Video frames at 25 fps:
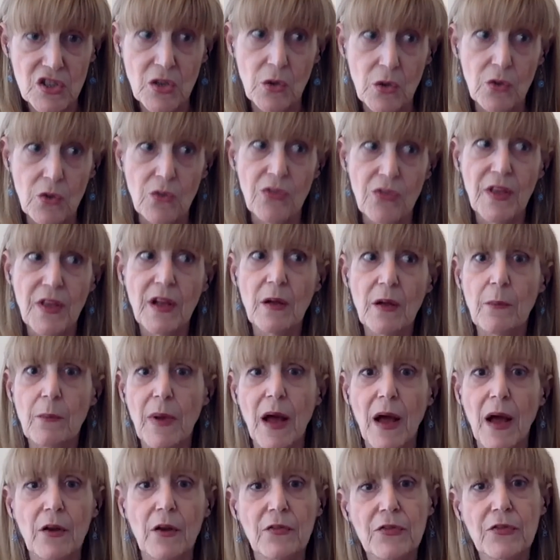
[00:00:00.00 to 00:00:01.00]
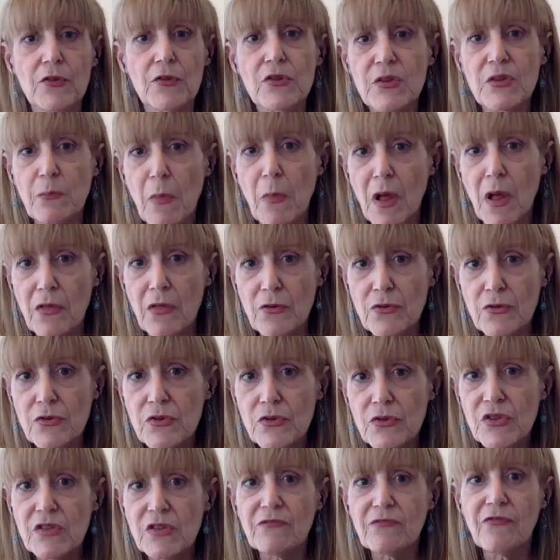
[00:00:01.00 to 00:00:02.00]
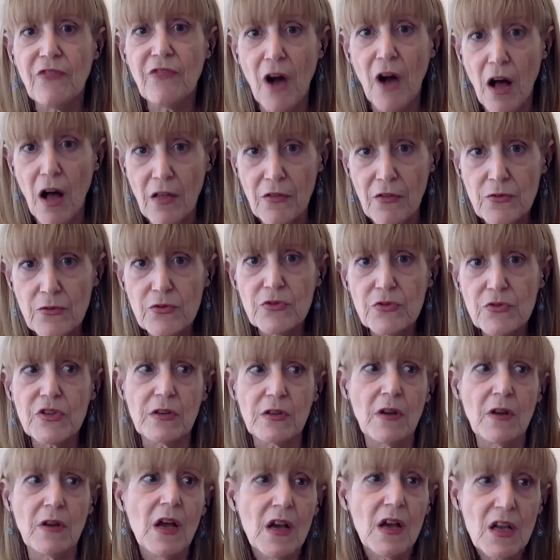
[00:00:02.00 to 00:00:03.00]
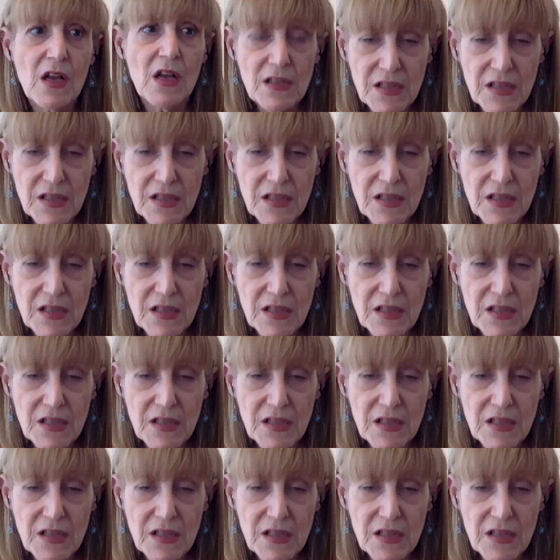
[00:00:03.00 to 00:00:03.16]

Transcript: So you think about it, there's mothers and fathers and